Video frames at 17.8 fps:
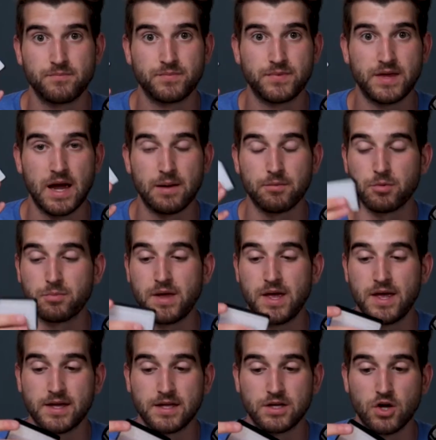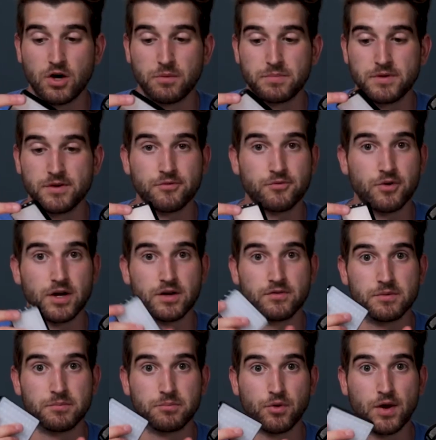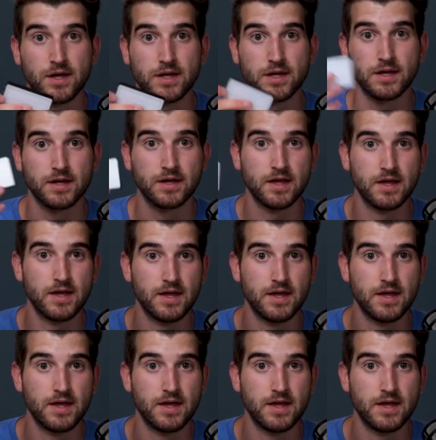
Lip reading: camera bag and not be afraid of it breaking.